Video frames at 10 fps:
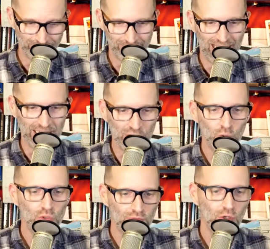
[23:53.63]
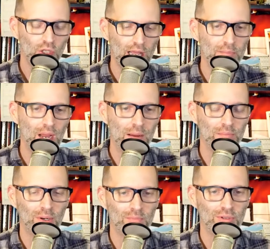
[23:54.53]
a useful and,
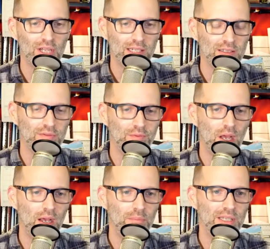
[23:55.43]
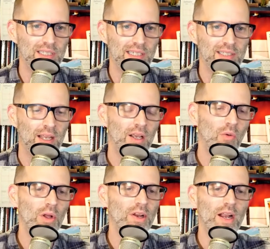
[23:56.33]
and productive uh, business.
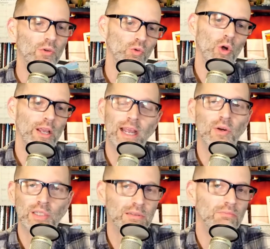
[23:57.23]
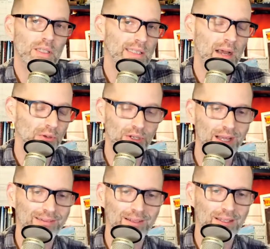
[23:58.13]
Whether Elroy Air is is that one or
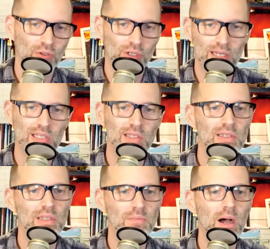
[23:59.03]
not, your guess is as good as